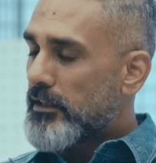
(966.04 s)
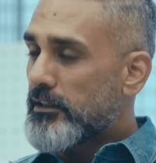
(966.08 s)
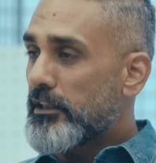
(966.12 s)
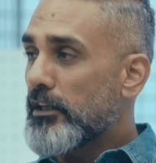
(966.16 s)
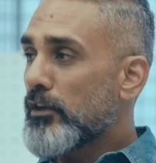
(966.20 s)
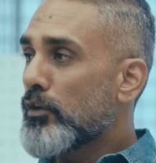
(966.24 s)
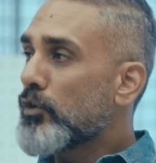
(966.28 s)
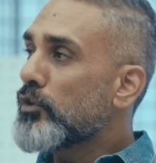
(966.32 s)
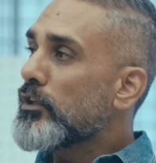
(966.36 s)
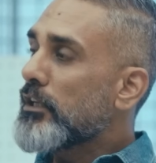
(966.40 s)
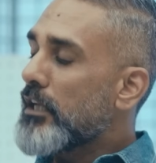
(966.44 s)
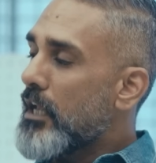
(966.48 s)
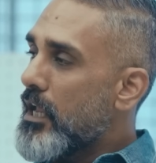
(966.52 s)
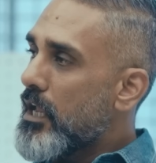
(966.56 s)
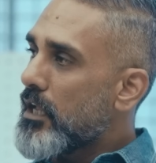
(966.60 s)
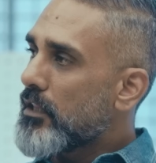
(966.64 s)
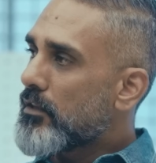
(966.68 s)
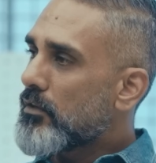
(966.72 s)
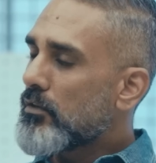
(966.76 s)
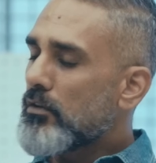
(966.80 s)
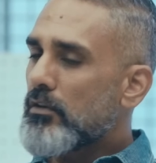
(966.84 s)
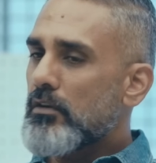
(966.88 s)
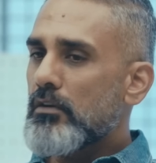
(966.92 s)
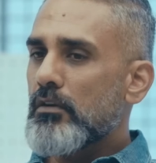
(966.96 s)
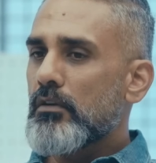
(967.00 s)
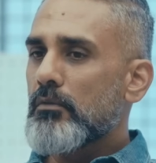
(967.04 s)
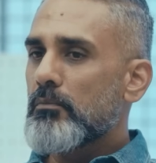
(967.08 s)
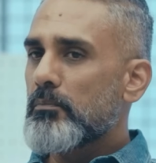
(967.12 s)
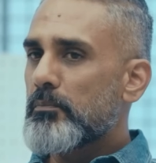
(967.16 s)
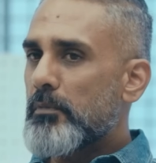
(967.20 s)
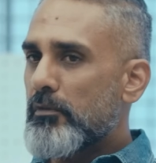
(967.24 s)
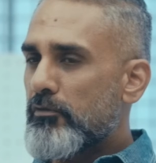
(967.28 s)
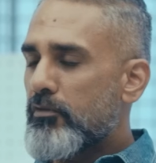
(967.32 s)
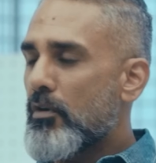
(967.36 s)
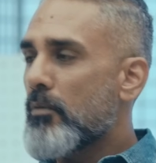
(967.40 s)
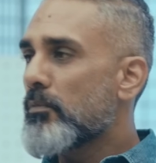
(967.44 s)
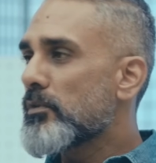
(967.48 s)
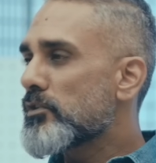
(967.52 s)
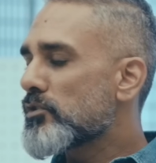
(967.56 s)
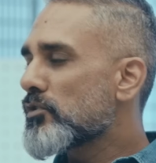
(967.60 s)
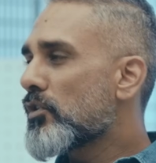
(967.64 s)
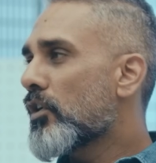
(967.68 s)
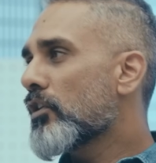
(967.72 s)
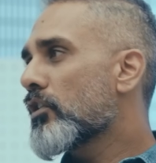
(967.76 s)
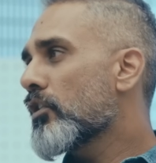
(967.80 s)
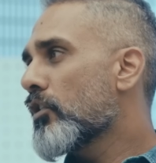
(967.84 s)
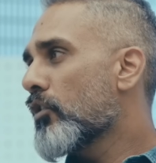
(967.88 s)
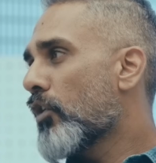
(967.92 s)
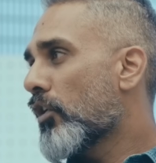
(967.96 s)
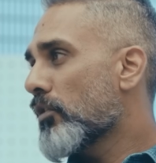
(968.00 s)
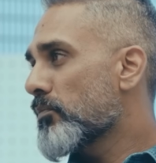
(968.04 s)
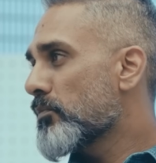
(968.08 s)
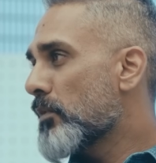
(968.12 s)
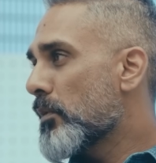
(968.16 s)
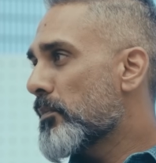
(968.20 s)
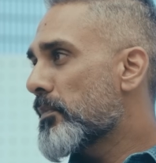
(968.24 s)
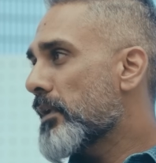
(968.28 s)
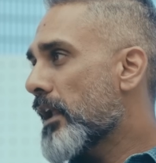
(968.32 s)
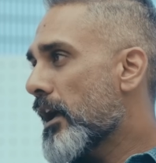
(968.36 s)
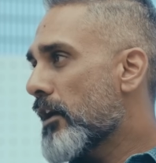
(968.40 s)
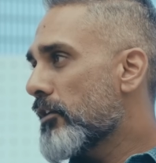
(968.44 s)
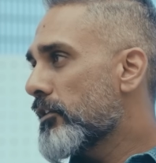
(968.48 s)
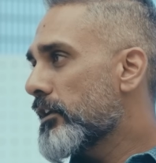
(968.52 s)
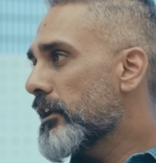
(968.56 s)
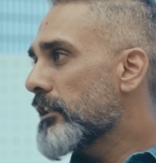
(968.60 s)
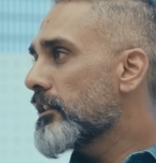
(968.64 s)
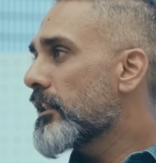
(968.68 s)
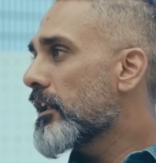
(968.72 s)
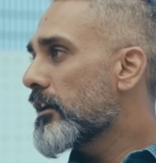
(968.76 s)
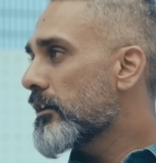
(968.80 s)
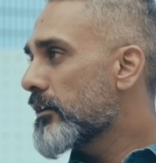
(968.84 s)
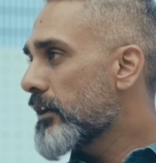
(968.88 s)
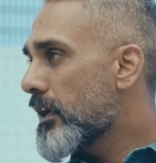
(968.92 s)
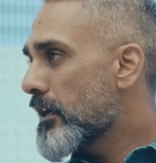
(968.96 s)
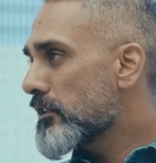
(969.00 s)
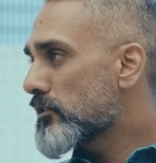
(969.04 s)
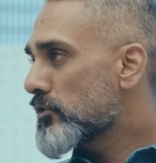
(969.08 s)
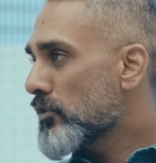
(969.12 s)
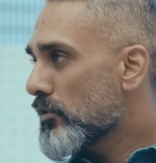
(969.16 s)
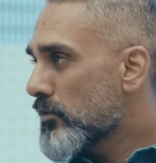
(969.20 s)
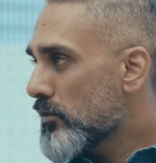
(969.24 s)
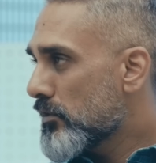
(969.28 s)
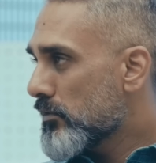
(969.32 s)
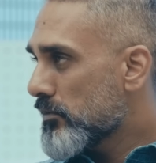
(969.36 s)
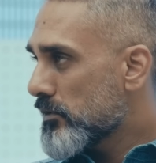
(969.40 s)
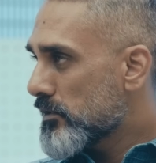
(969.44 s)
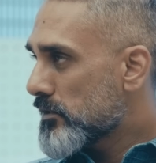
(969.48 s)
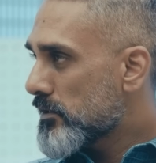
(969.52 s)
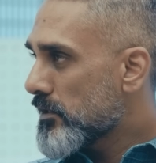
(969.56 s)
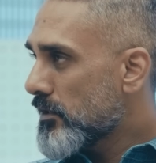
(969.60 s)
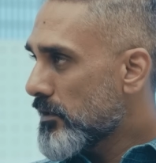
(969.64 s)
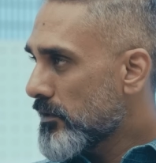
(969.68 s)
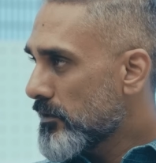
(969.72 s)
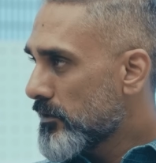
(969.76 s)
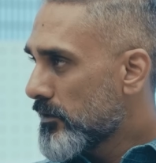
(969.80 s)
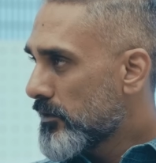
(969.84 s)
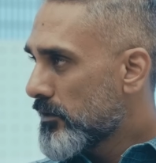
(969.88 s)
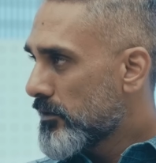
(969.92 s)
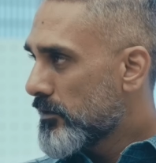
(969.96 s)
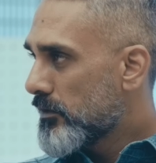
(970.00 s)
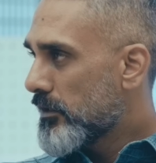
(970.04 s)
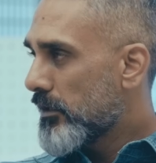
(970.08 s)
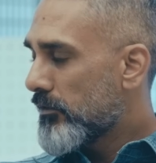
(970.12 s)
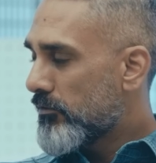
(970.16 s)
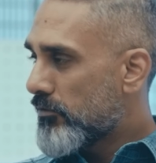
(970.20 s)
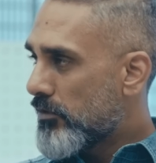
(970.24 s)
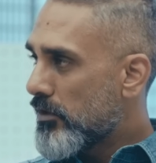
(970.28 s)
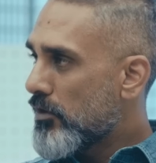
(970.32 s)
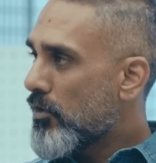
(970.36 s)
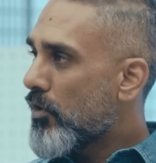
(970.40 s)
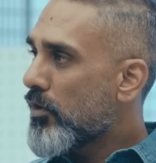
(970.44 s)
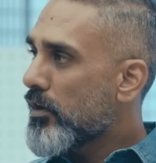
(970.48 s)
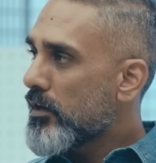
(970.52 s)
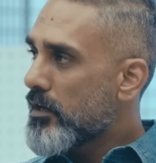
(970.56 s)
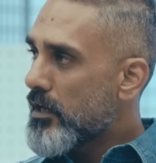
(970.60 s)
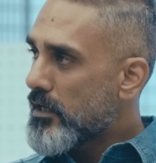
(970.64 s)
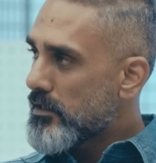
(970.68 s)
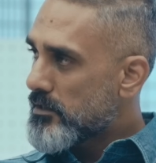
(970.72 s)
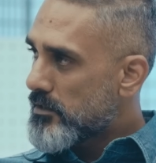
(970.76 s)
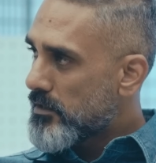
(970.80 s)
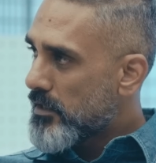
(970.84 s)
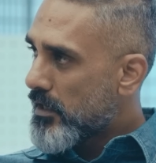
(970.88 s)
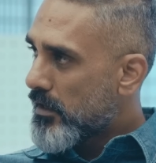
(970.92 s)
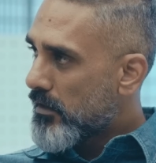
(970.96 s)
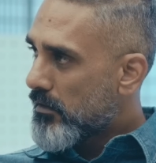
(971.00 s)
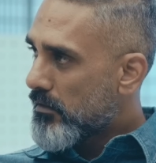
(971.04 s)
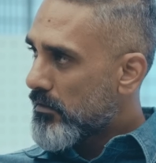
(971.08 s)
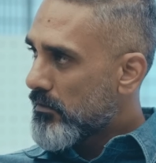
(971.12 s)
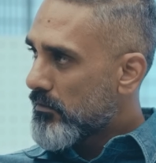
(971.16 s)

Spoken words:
think on the Ather, performance got a lot more priority than it gets on the Rizta. They've reorganized their